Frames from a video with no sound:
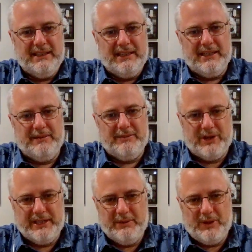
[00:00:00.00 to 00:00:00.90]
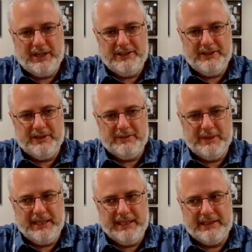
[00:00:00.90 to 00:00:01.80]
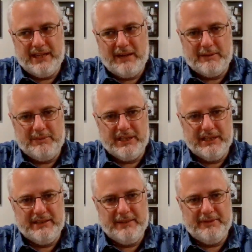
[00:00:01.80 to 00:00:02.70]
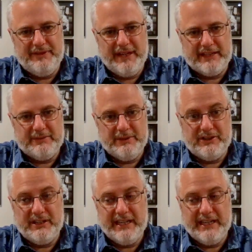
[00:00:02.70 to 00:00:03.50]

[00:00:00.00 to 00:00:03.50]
So I didn't want to do as many comic booky type effects. We certainly